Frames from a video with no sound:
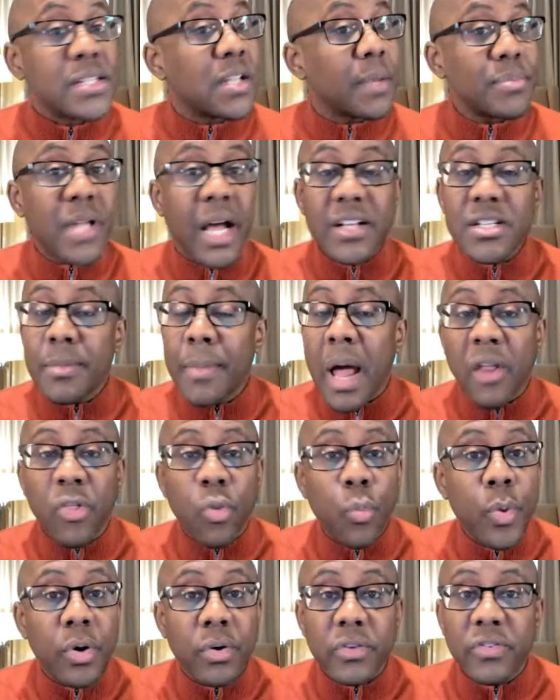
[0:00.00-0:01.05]
Sometimes it's a matter of
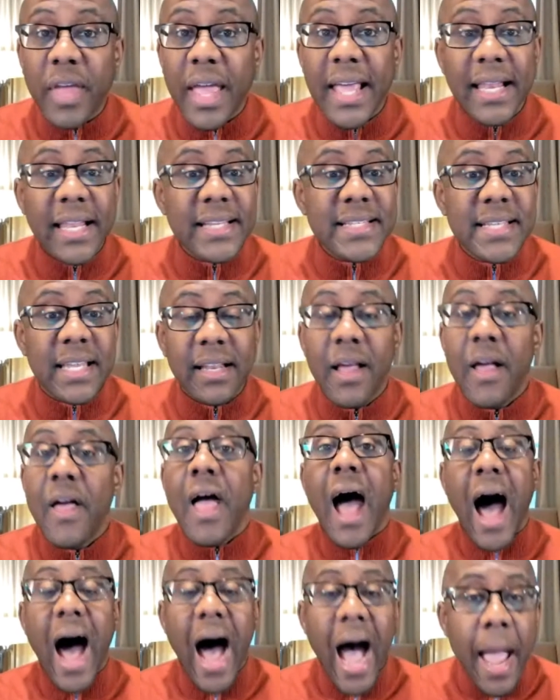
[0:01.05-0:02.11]
the will to say, hey, listen,
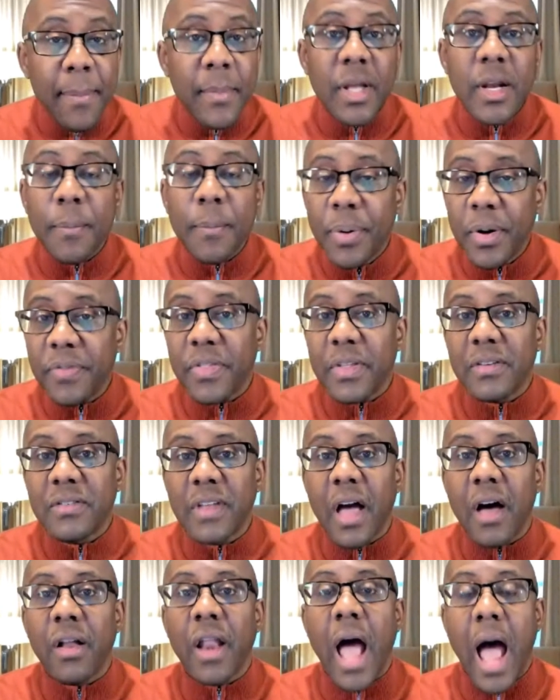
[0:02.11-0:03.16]
I'm going to put this
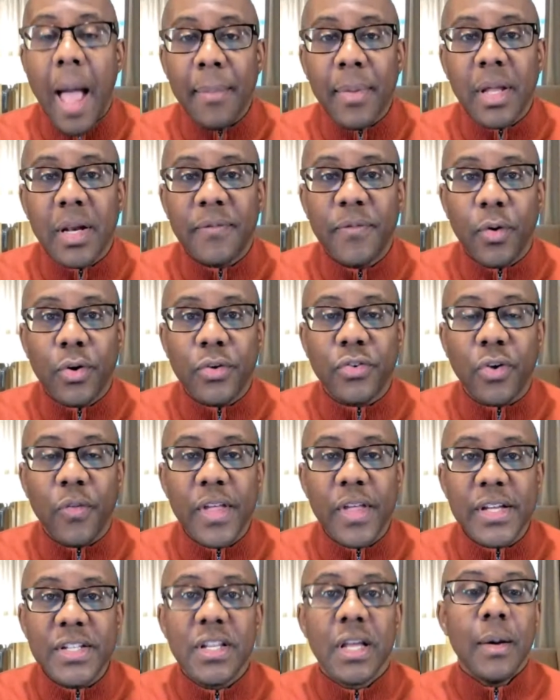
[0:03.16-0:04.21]
down. I'm going to focus on
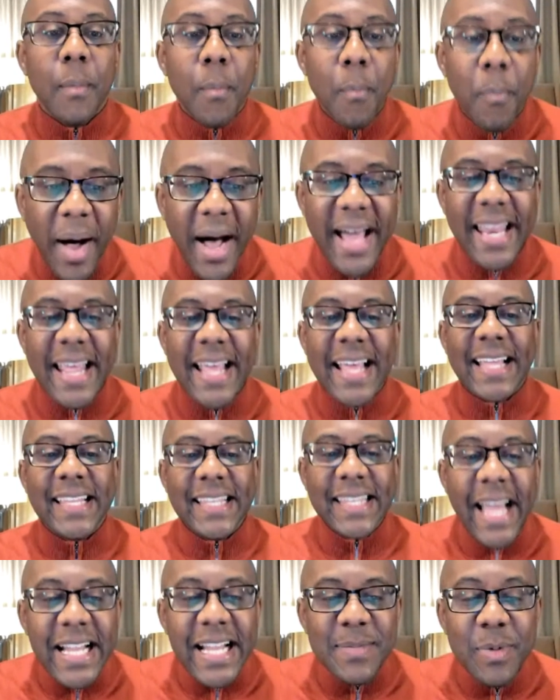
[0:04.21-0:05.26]
this. But
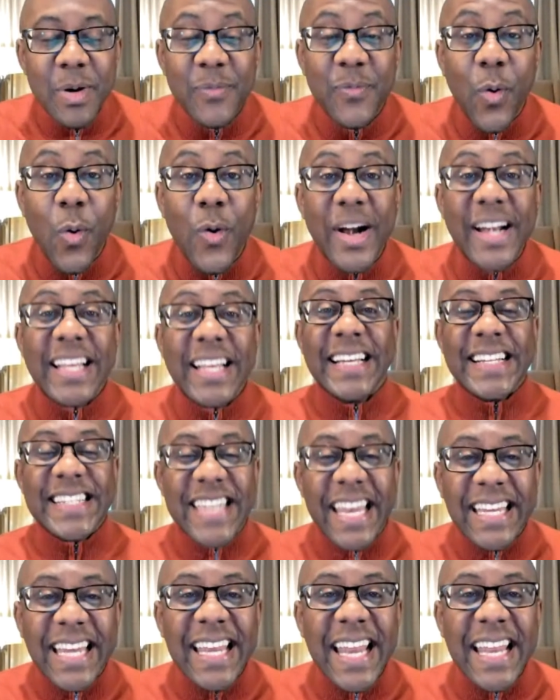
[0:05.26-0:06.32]
let's move forward.
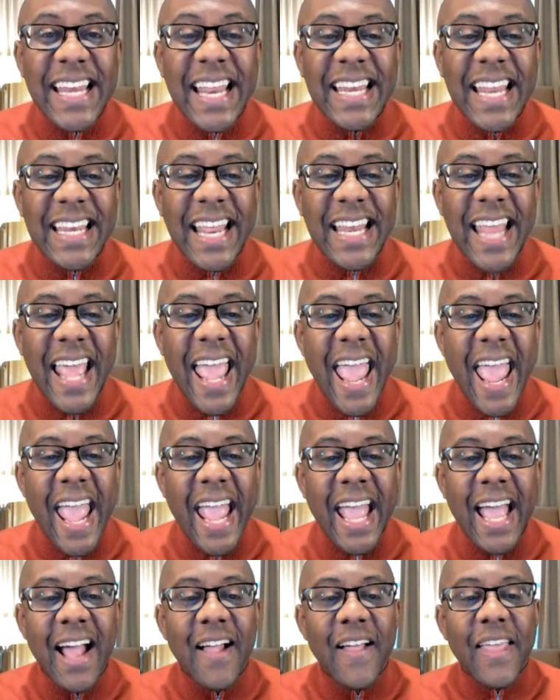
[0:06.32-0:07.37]
Ding, ding, ding, ding, ding, ding,
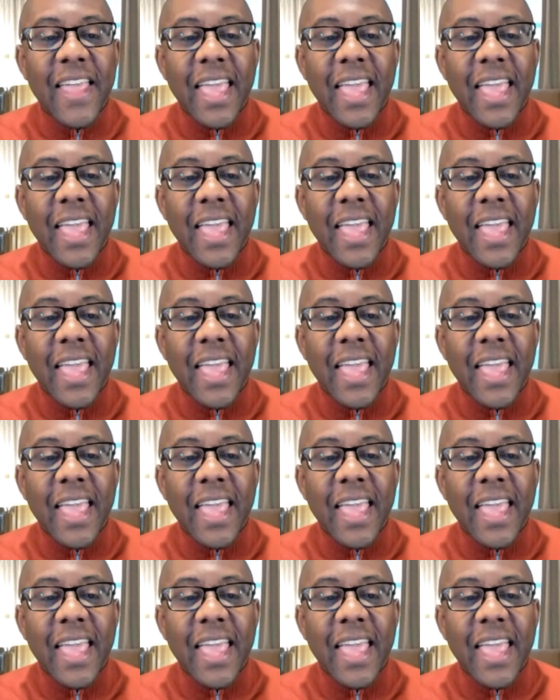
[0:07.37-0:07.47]
ding.